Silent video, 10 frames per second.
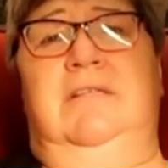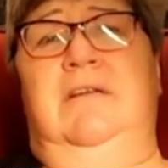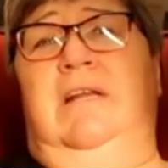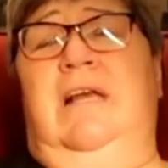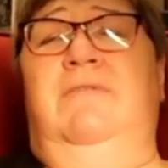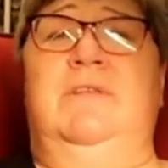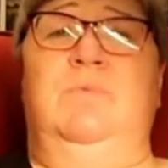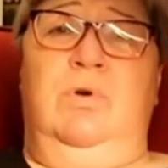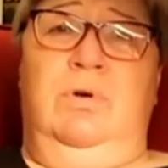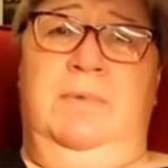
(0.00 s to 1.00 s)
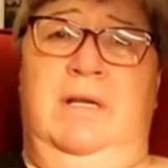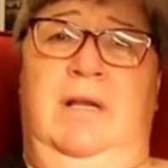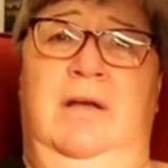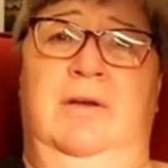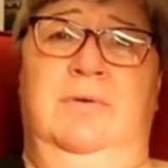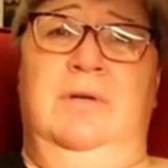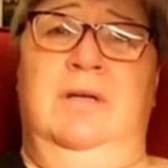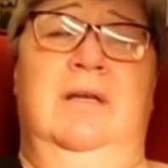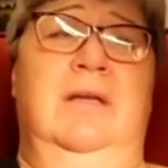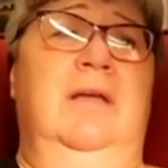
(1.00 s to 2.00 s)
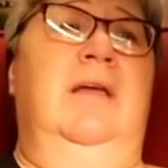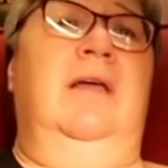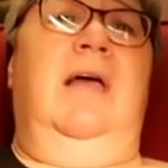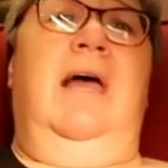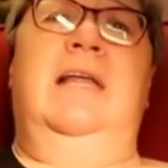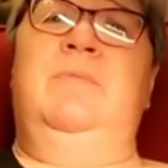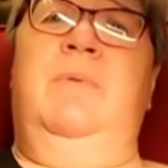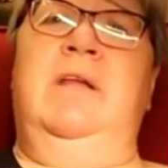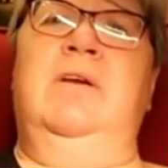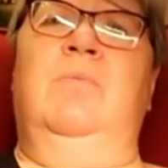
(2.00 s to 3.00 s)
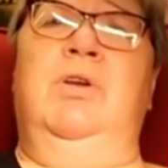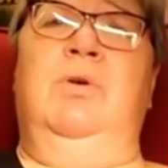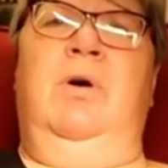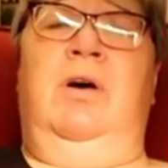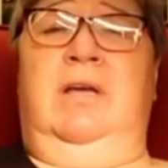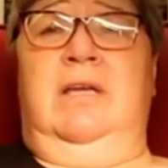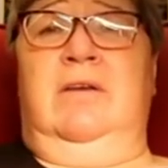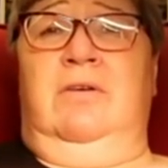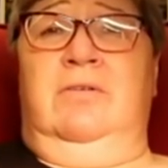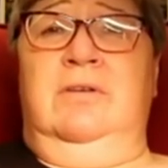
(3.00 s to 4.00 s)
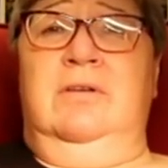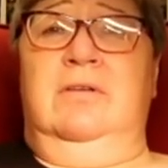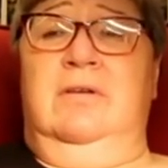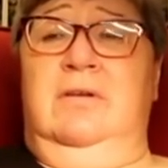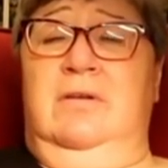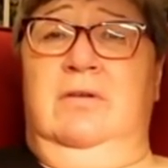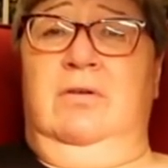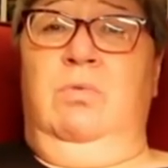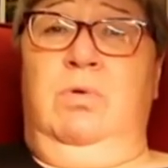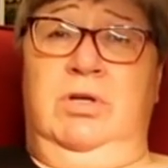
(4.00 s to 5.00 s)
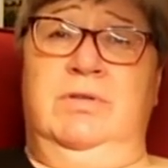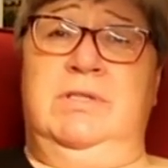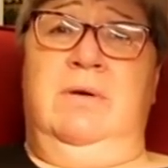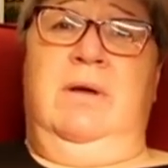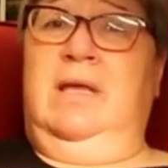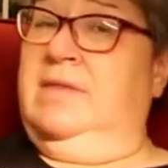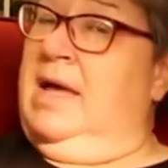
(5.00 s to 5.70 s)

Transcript: So you can have this warmer glow and depending on what you're working on, or what you're doing,